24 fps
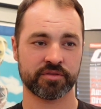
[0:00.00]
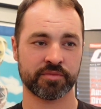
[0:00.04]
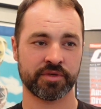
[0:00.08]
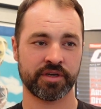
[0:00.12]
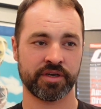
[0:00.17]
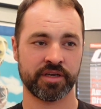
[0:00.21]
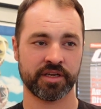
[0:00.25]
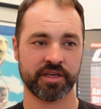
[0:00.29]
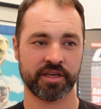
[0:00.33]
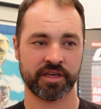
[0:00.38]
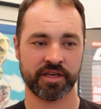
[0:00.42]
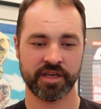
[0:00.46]

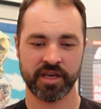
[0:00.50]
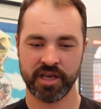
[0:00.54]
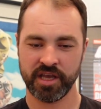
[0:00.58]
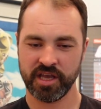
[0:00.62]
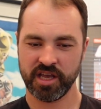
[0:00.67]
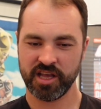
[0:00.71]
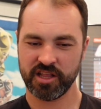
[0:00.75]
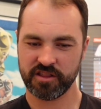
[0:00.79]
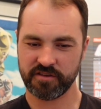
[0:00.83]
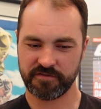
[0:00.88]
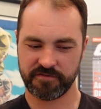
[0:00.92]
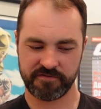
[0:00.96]
America.
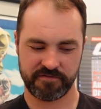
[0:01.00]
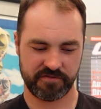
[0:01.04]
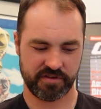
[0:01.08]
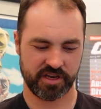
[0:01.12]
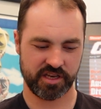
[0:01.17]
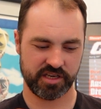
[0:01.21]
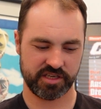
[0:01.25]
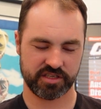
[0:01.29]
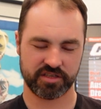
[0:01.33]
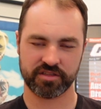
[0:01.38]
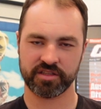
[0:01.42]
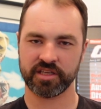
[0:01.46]
The
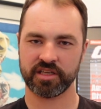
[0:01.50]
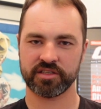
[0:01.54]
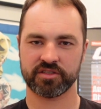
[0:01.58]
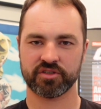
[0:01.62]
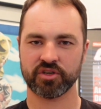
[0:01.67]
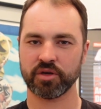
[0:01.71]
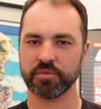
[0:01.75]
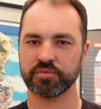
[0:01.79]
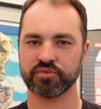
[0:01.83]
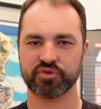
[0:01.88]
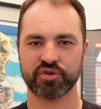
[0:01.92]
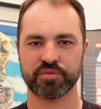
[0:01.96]
finish on that
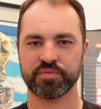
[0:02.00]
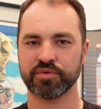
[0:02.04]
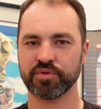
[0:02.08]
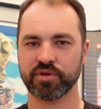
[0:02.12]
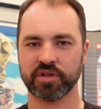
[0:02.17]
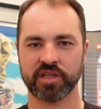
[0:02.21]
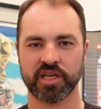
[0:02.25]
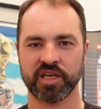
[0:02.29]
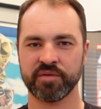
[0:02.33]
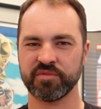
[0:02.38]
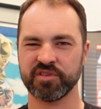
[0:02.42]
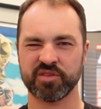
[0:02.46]
top triple
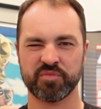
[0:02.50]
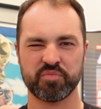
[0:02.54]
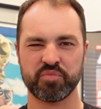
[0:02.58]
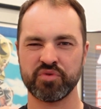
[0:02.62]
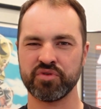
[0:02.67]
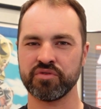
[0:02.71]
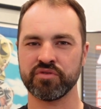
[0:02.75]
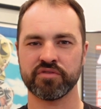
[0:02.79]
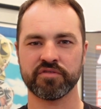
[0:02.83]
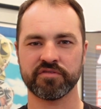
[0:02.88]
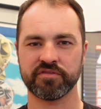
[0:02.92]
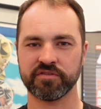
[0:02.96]
clamp is
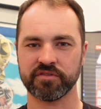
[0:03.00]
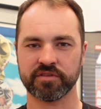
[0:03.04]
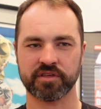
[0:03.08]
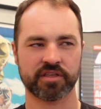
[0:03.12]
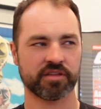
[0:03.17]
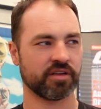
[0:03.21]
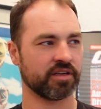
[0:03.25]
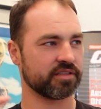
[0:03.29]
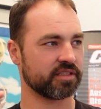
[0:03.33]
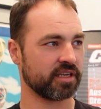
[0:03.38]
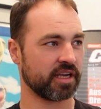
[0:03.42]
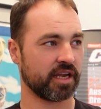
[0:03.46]
beautiful.
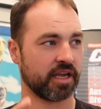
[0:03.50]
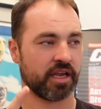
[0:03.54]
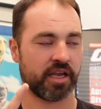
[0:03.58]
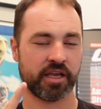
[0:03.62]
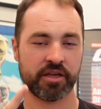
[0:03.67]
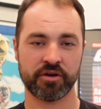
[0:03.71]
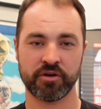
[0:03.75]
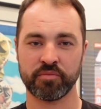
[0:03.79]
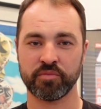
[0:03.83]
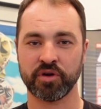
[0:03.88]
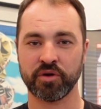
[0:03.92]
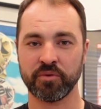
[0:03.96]
I'd like to
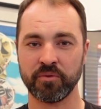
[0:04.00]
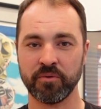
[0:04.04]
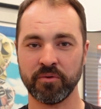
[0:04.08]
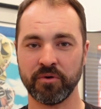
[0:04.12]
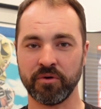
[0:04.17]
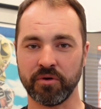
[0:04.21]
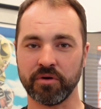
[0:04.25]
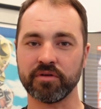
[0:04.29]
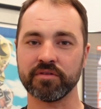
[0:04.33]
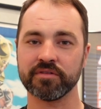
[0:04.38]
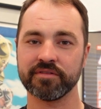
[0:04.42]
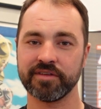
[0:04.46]
hang it on my
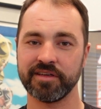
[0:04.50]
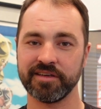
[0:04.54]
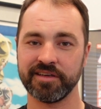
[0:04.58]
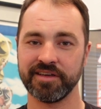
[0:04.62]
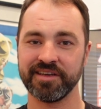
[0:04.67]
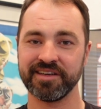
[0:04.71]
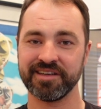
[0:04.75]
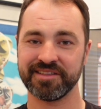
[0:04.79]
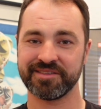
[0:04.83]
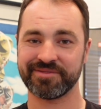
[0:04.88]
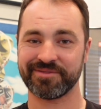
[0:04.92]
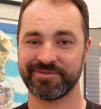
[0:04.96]
wall.
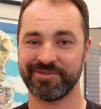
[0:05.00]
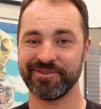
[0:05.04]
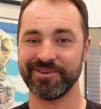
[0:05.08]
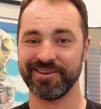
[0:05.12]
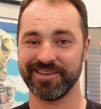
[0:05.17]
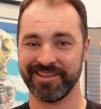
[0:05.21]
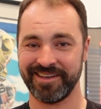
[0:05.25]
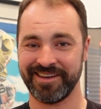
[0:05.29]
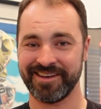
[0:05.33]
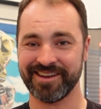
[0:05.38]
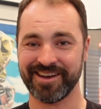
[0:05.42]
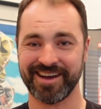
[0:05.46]
It's
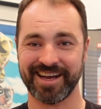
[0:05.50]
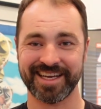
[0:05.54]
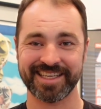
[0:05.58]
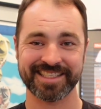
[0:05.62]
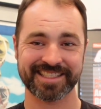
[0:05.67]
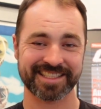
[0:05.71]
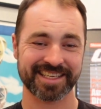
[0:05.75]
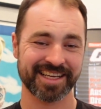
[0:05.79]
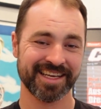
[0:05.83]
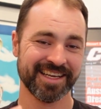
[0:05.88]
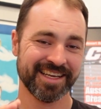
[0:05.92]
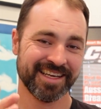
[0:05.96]
really
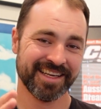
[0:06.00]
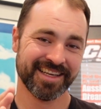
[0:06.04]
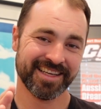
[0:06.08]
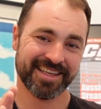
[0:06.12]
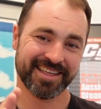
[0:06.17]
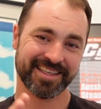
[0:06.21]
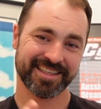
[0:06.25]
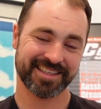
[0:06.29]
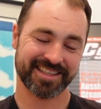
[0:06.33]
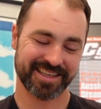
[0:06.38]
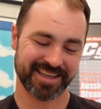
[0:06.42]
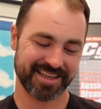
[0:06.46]
nice.
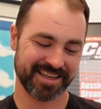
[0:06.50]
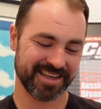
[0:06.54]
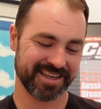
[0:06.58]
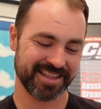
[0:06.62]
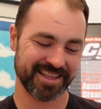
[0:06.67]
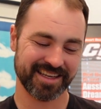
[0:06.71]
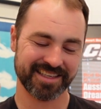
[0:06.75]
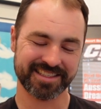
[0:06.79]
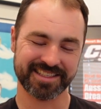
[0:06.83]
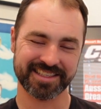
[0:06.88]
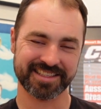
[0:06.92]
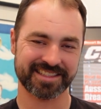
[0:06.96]
So yeah,
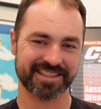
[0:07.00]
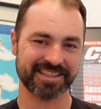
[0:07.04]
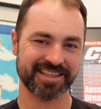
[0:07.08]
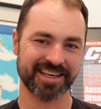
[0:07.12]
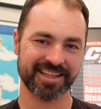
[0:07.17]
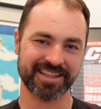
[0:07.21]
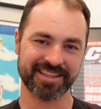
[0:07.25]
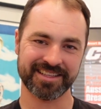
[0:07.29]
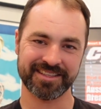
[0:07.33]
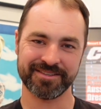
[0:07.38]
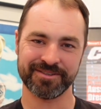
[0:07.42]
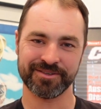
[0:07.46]
that's just
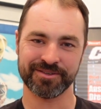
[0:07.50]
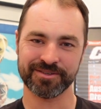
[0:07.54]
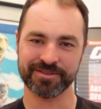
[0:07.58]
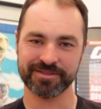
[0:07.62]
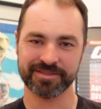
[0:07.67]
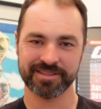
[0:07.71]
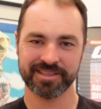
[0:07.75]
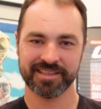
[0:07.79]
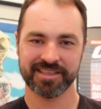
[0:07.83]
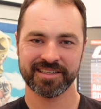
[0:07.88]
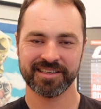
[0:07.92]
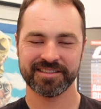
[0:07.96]
not a
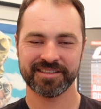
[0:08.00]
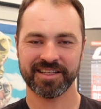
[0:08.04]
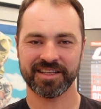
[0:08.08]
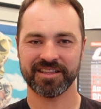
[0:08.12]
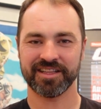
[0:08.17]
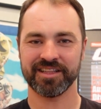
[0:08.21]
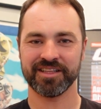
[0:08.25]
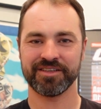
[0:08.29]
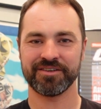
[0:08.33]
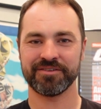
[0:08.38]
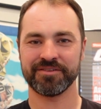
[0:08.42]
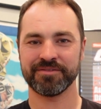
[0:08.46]

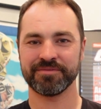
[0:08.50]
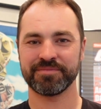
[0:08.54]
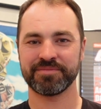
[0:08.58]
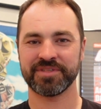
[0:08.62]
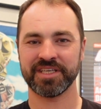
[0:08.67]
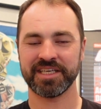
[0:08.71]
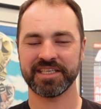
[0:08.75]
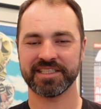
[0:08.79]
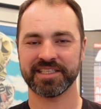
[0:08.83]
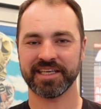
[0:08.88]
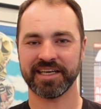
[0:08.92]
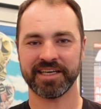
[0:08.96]
little
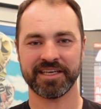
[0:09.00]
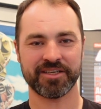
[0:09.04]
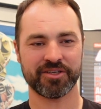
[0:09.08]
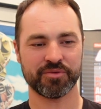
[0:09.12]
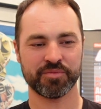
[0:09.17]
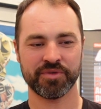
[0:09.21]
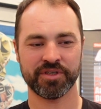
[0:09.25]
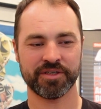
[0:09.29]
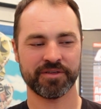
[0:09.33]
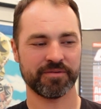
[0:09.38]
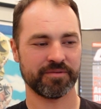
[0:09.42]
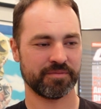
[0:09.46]
detail,
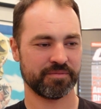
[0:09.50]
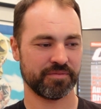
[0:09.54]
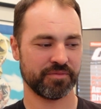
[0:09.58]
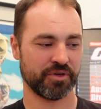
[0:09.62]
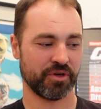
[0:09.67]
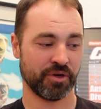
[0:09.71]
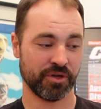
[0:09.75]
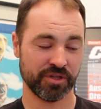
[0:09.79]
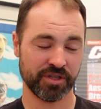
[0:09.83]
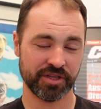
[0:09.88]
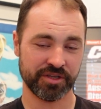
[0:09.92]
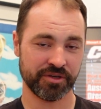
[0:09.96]
but
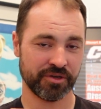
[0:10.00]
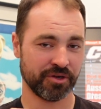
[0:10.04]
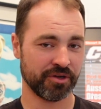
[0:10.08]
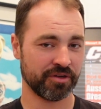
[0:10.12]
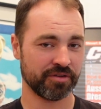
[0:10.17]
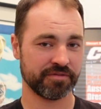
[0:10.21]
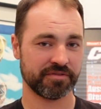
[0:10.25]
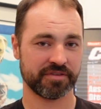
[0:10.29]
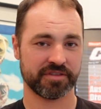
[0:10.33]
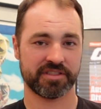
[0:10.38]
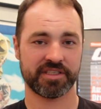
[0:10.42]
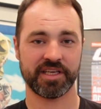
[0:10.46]
all in
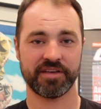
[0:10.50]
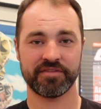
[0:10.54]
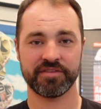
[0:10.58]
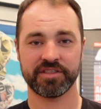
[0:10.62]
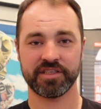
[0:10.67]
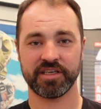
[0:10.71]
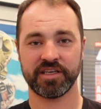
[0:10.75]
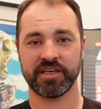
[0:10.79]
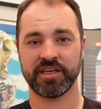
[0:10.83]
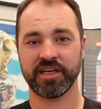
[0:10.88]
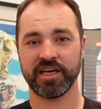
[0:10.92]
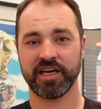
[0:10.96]
all, for
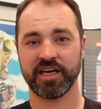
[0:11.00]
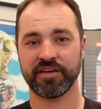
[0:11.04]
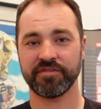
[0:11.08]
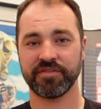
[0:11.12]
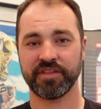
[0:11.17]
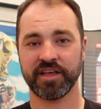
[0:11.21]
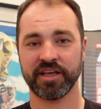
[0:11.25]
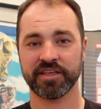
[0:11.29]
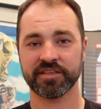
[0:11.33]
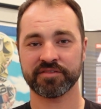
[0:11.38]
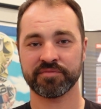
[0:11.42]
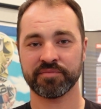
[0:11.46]

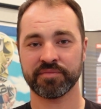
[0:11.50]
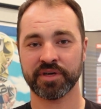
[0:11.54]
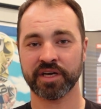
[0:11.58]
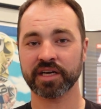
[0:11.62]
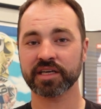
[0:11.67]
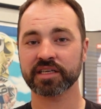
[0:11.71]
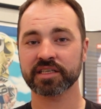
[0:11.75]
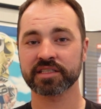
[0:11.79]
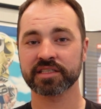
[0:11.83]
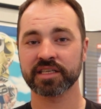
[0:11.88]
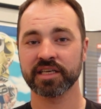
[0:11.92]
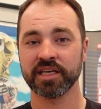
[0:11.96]

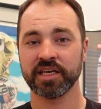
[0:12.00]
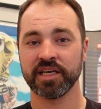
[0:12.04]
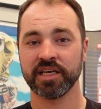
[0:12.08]
$17,500,